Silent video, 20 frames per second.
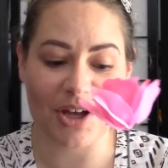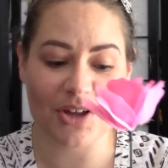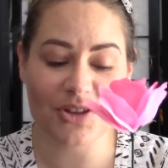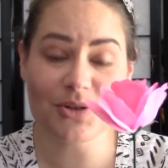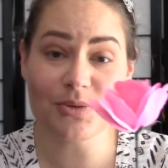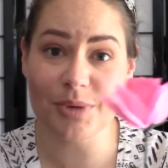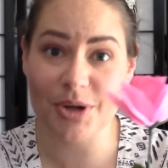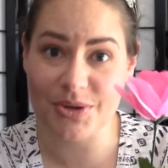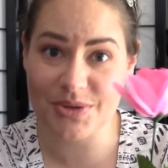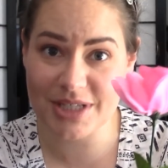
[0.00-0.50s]
the
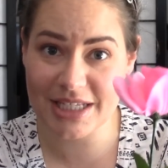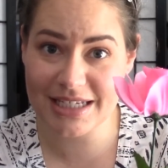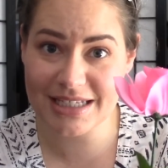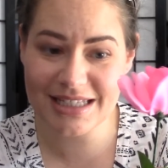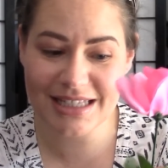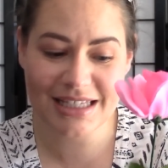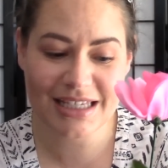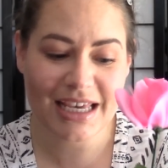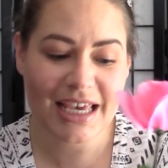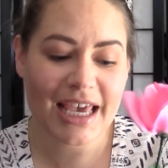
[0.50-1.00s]

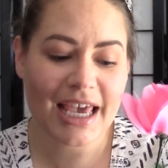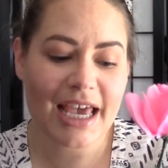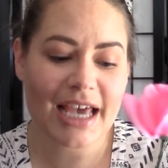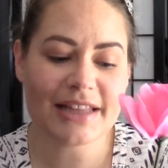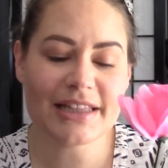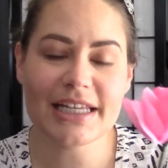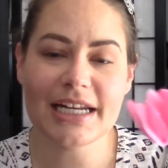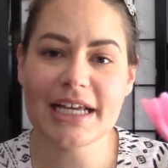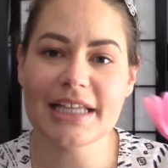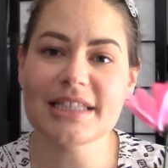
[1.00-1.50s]
roses. And
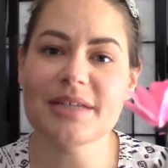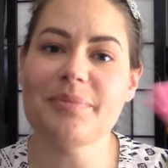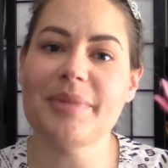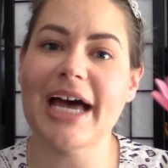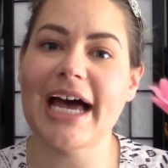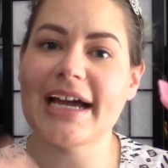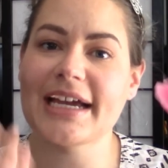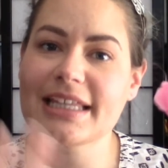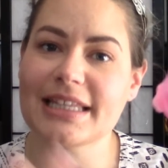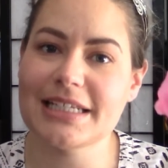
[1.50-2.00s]
then on the
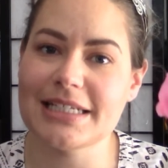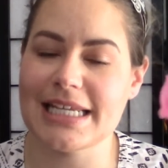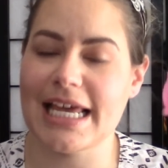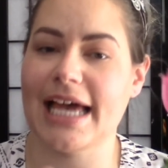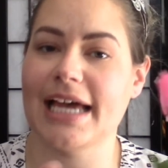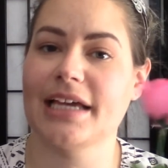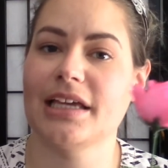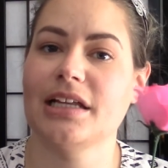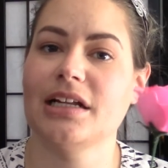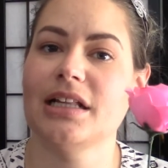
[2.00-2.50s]
back of the
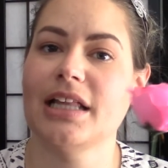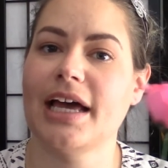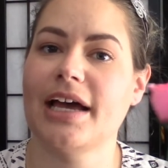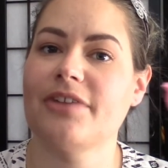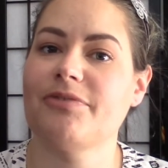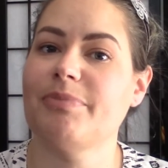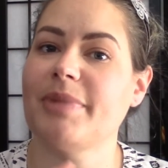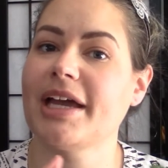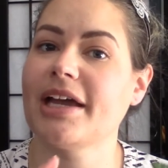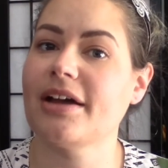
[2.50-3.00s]
tag, it'll
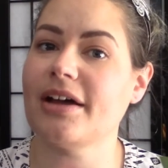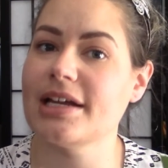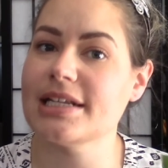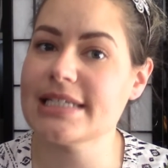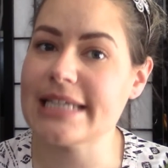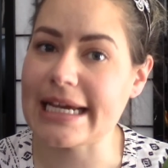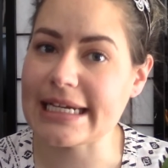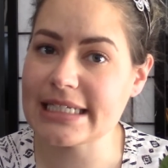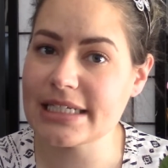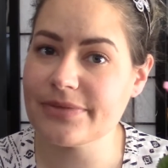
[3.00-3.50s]
have my
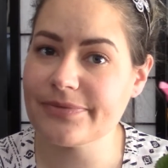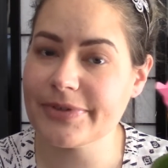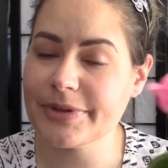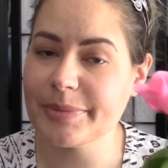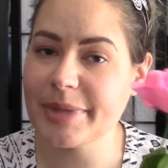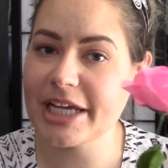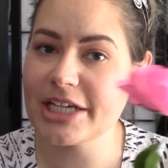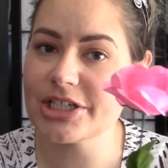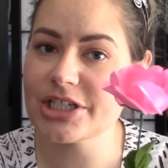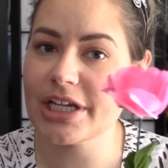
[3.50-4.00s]
contact
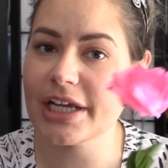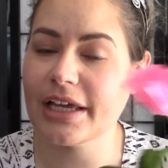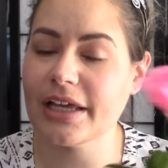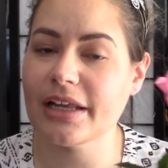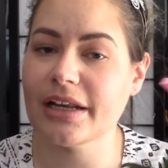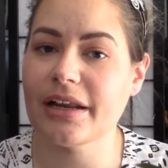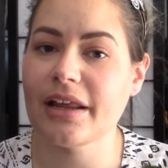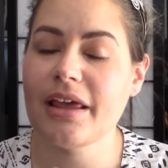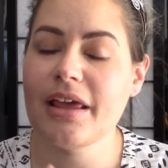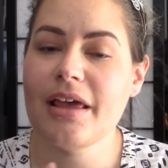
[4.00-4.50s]

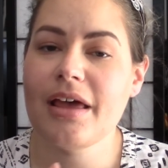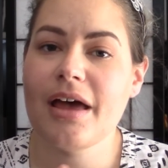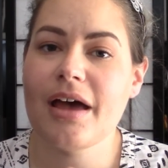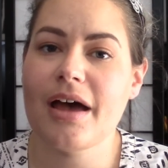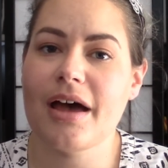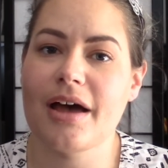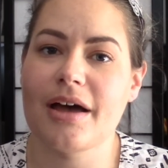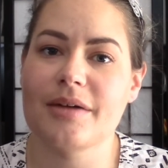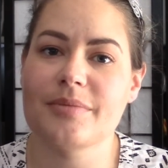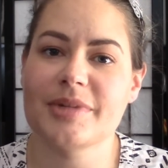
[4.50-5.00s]
information.
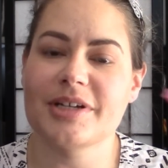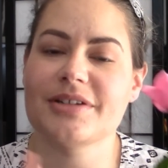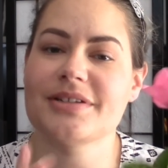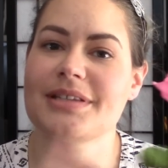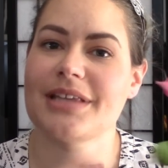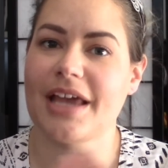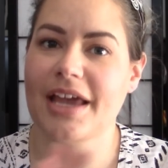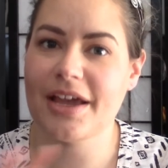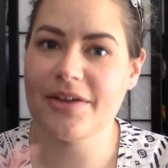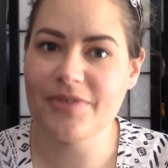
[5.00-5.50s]
It'll
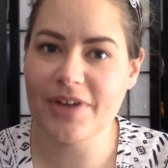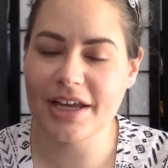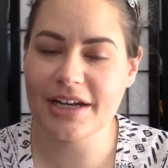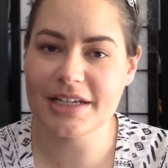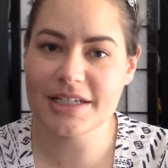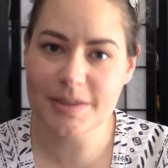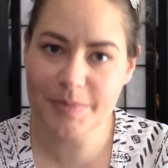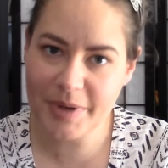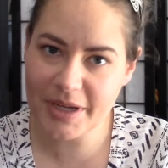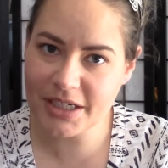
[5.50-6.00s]
say Avon
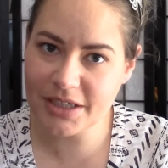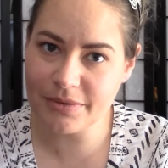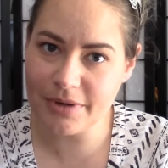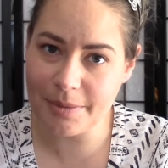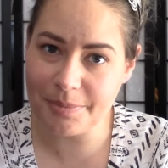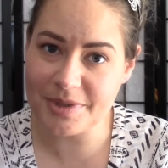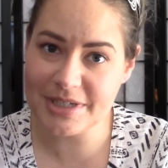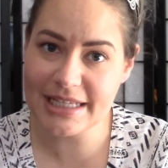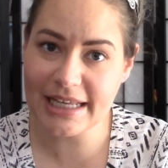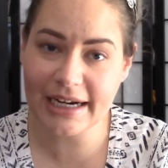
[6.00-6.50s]
Independent
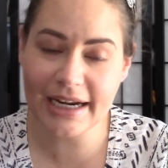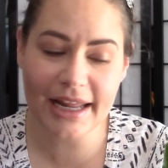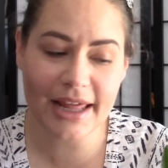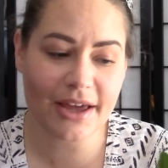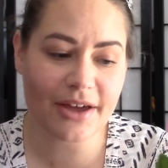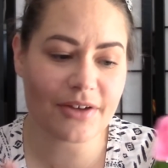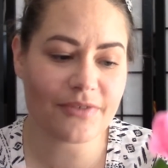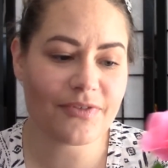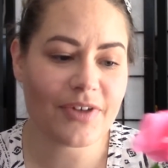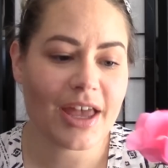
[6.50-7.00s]

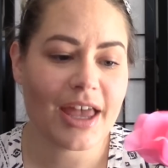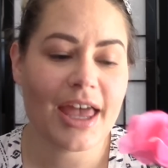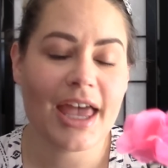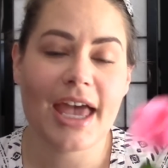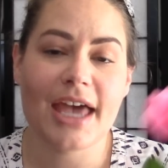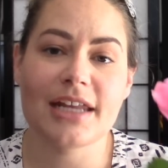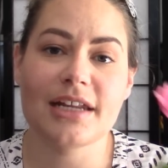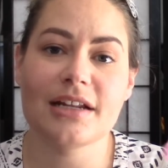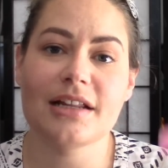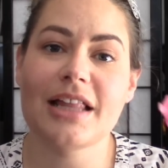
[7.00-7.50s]
Representative,
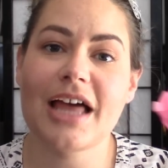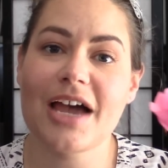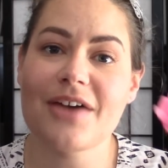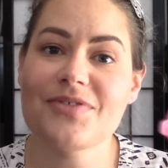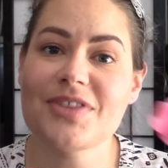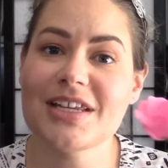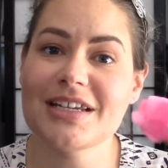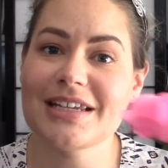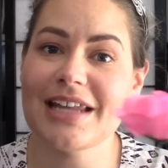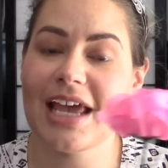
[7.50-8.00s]
and it'll have
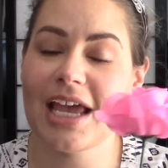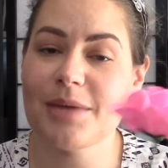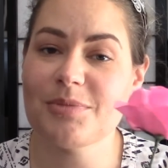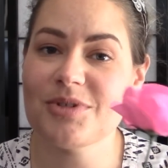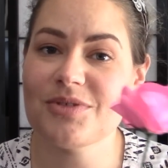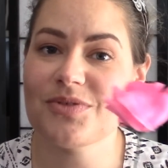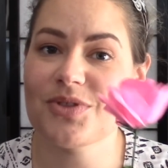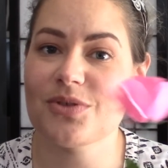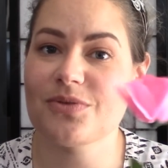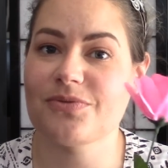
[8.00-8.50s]
the name
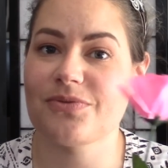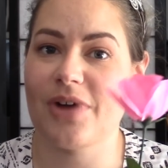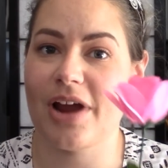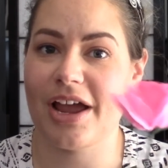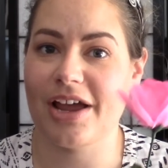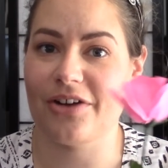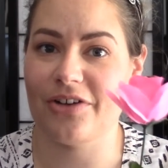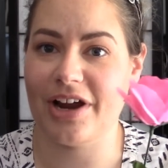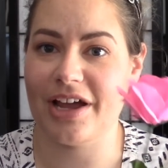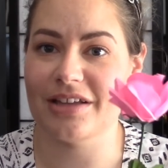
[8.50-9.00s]
of the
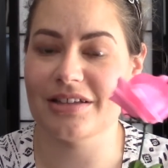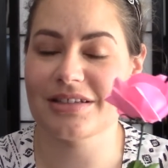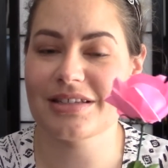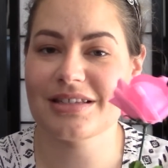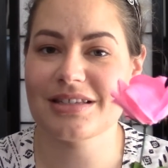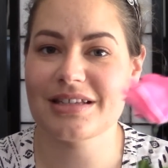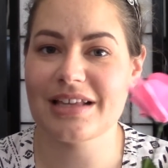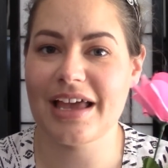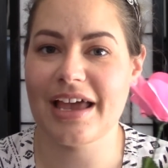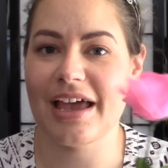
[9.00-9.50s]

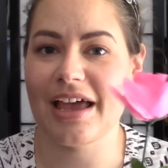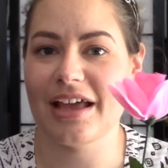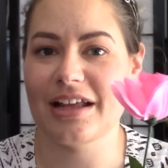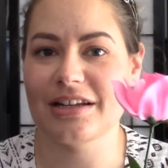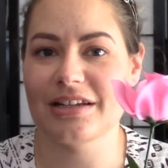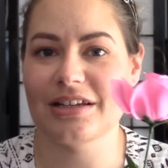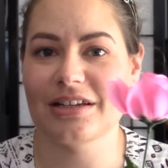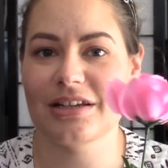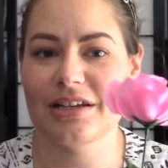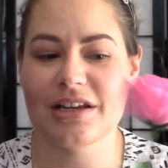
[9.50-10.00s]
fragrance,
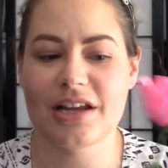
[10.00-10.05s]
and